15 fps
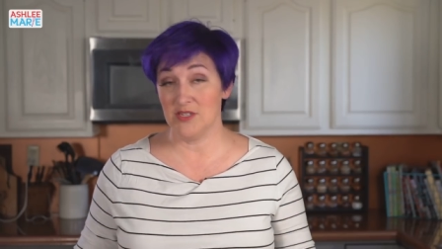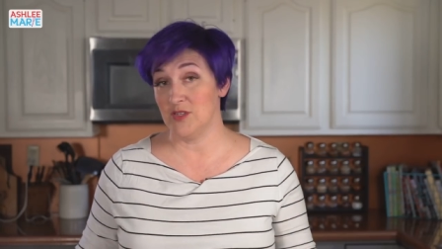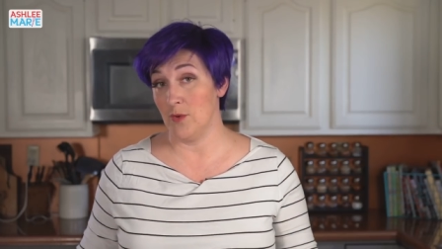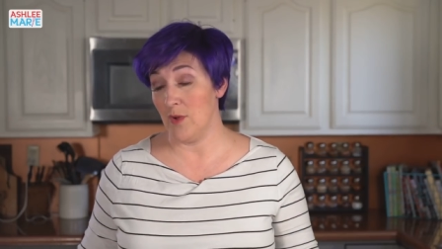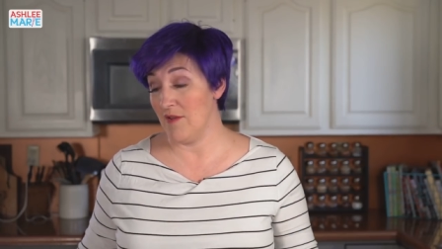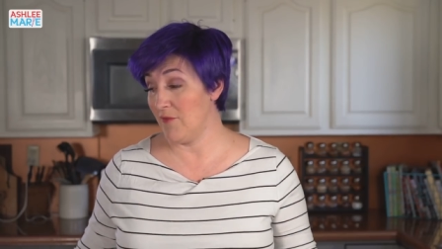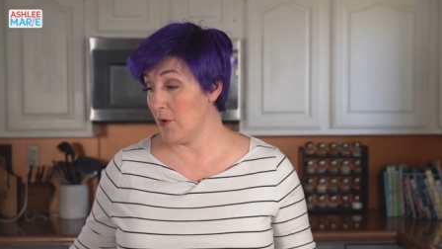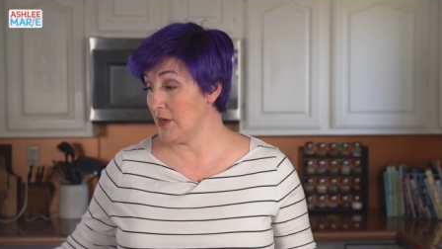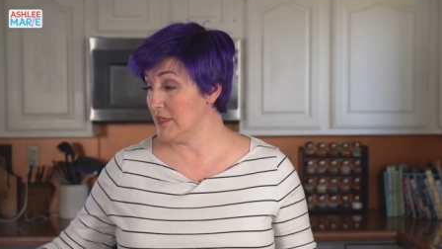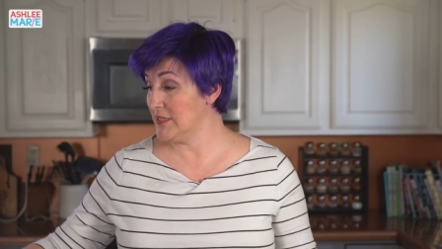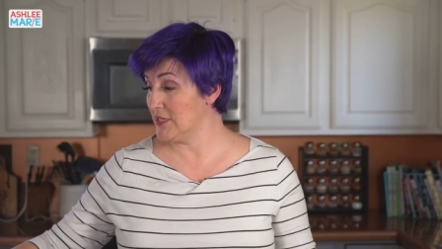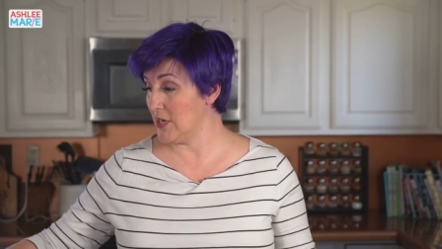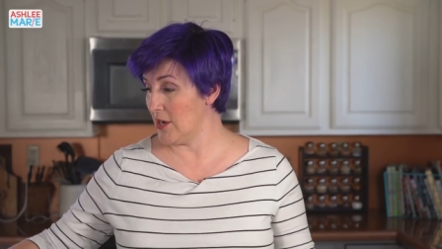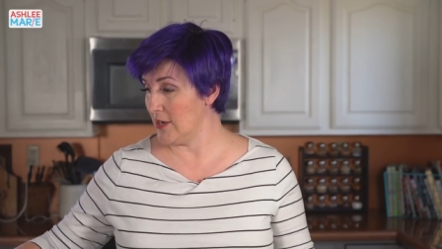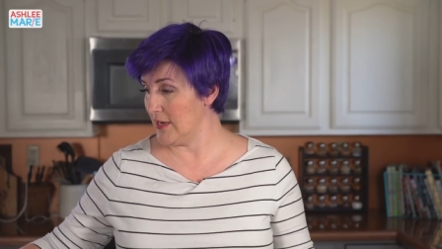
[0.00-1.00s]
So I've already
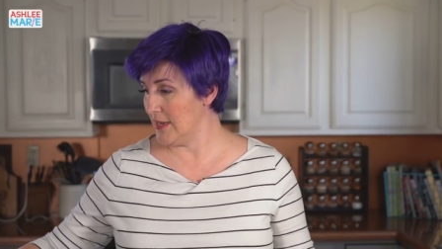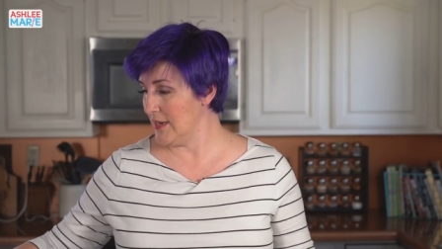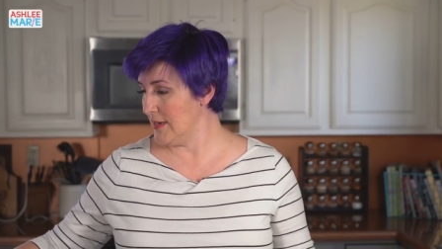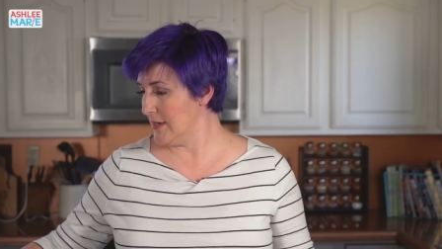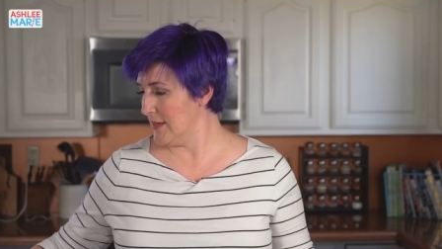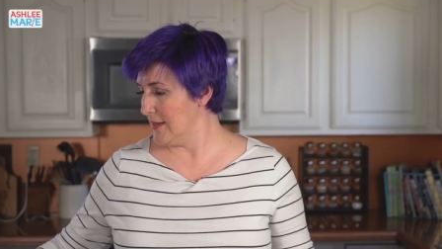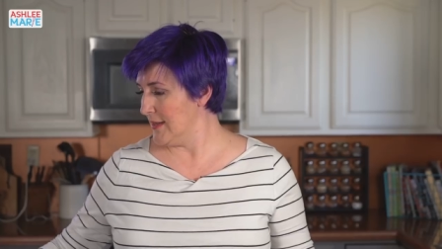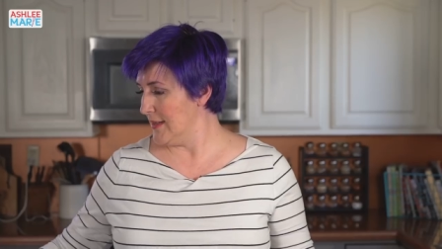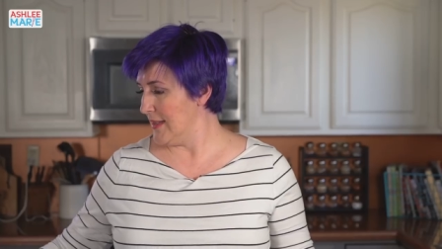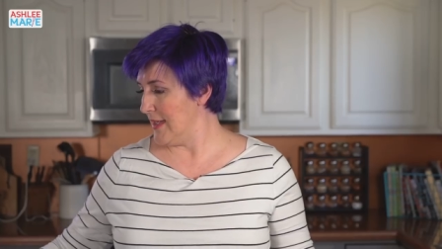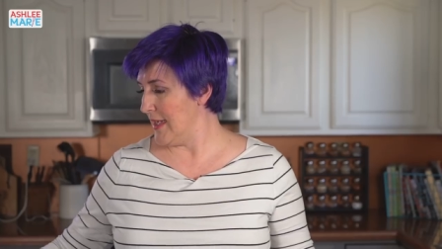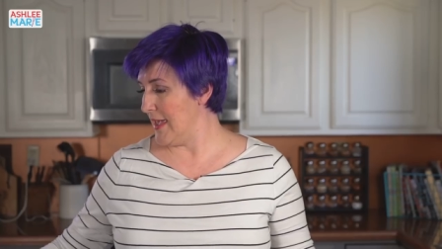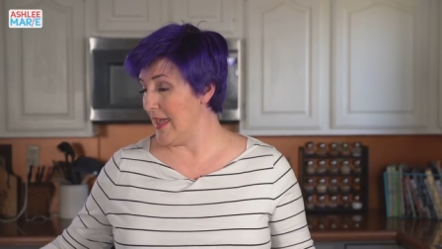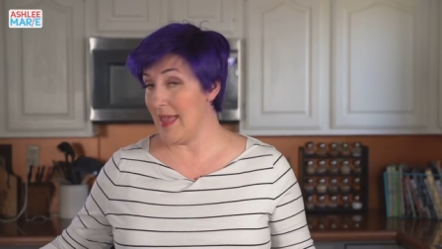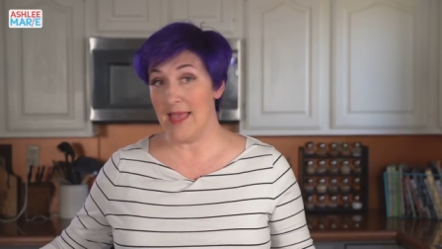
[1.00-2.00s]
started,
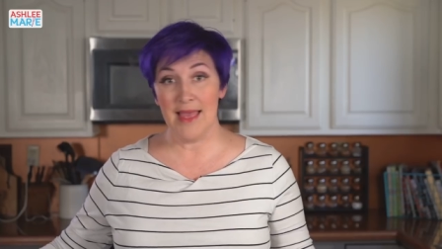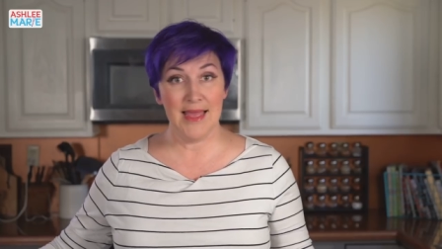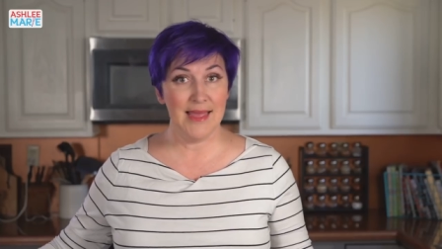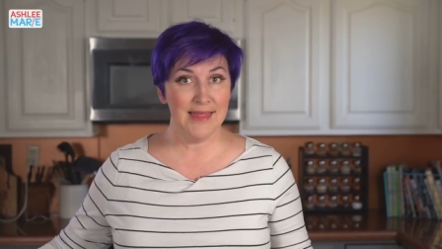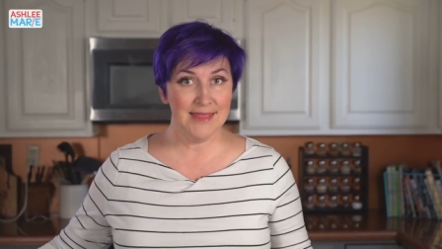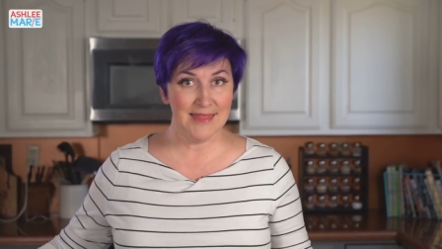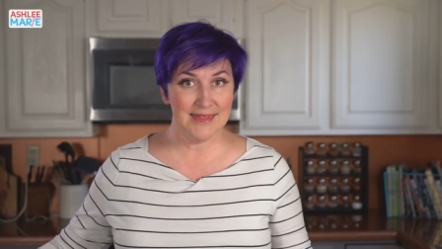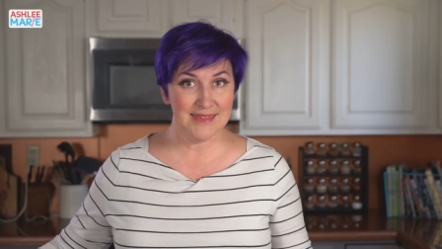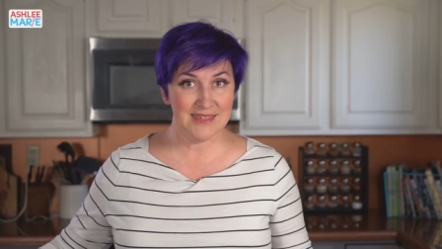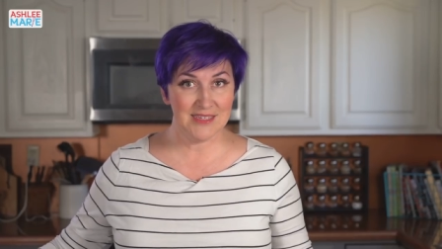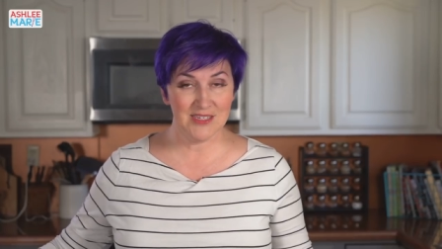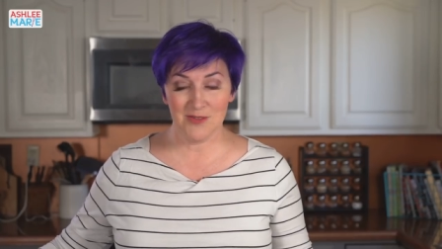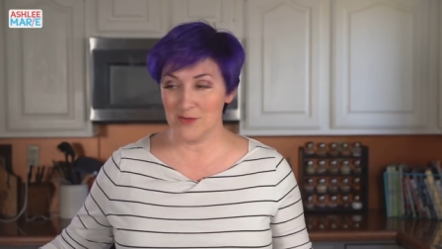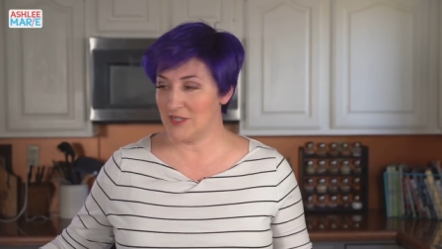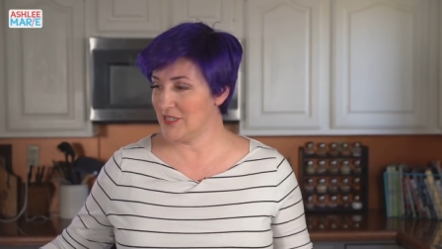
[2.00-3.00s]
and let's
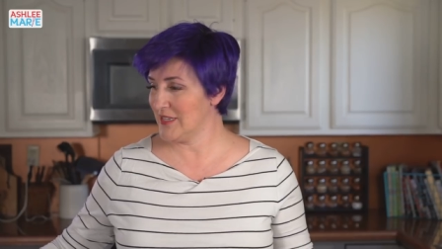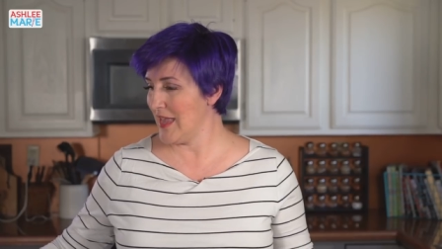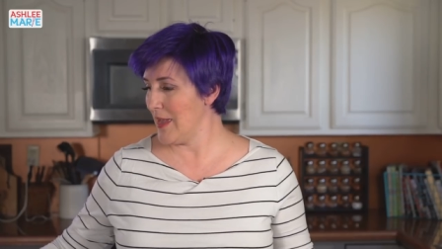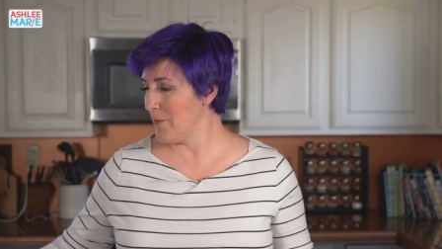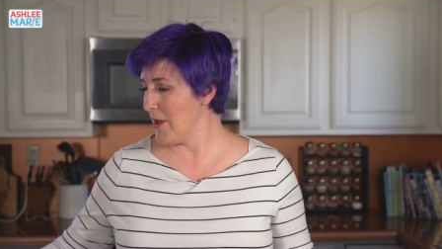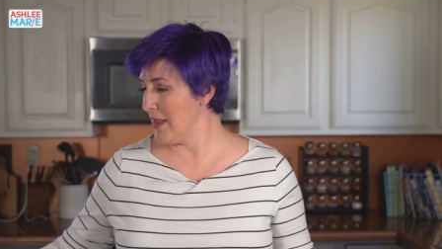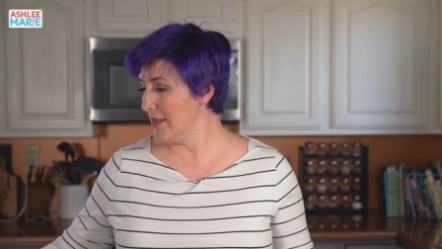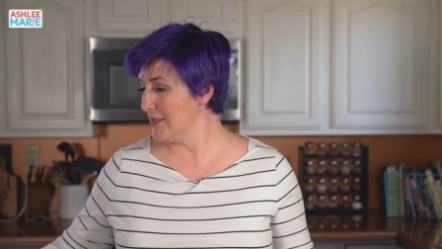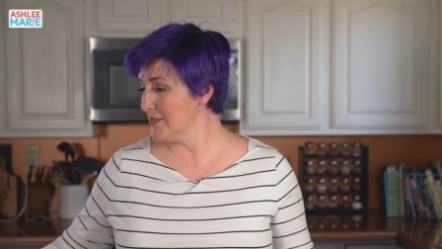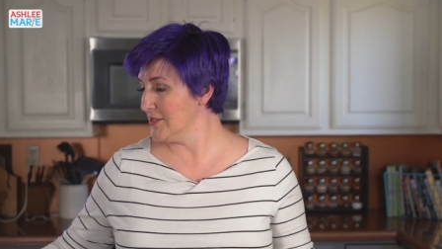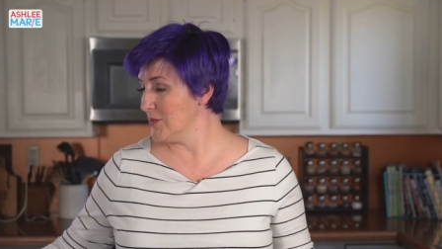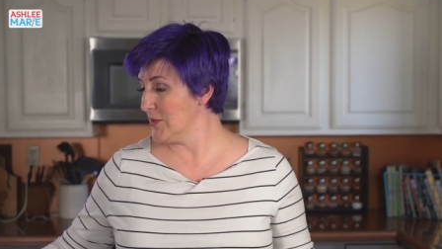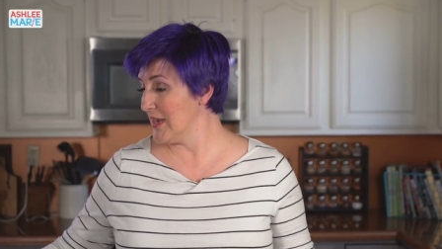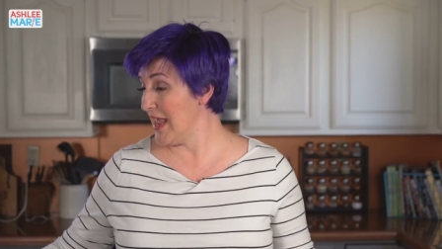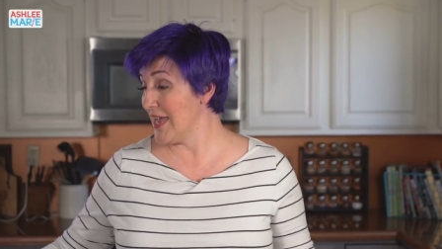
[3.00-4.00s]
switch the camera angle
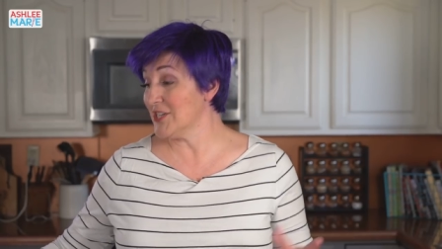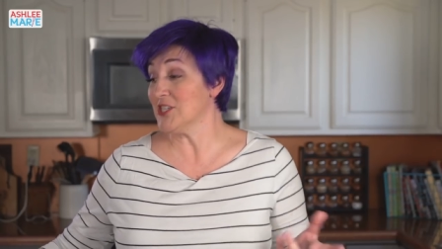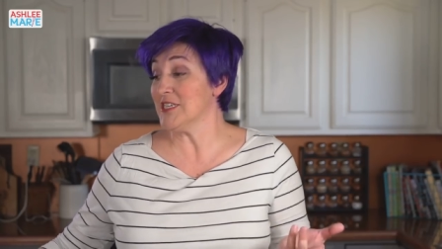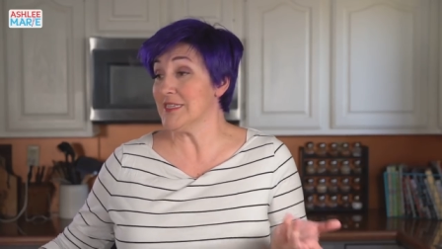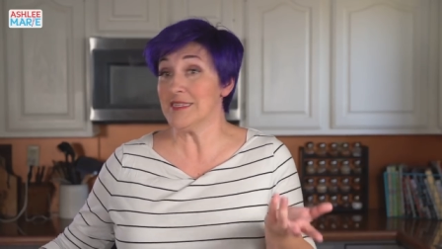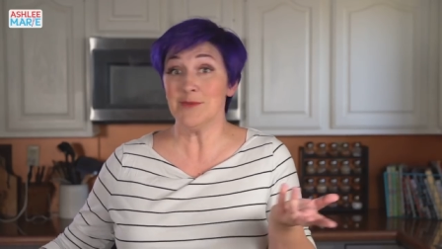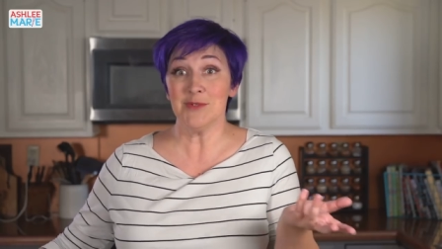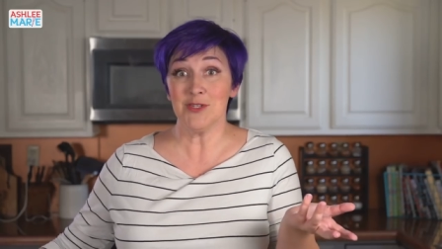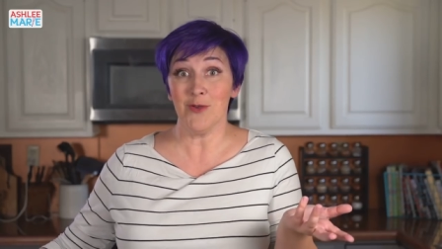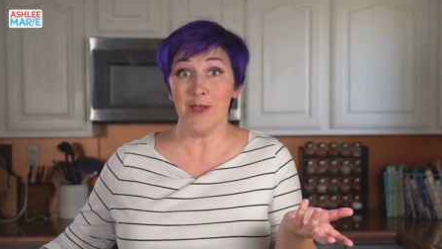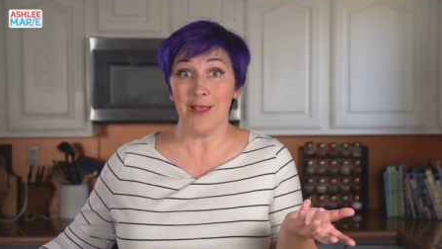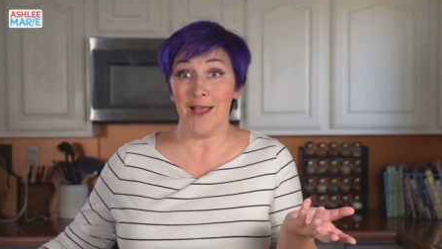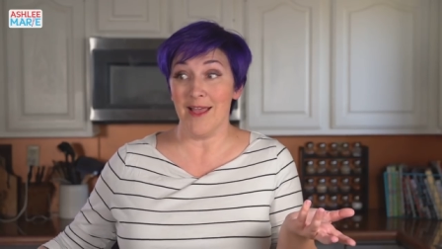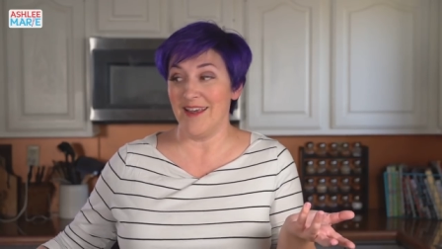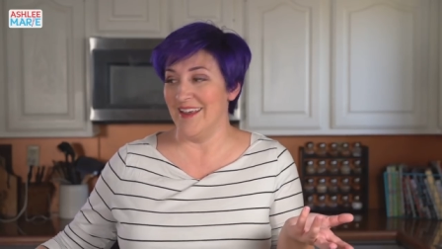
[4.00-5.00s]
so you can actually see what's
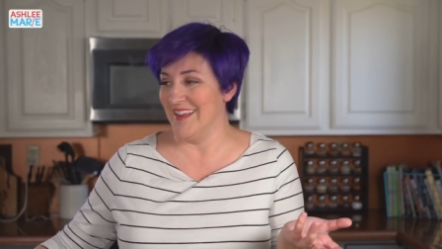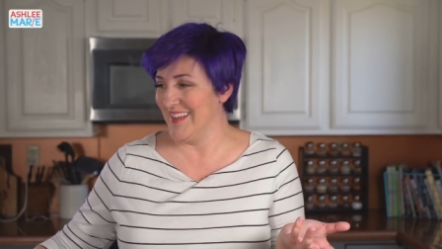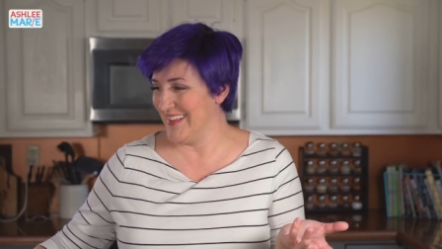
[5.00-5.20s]
going on.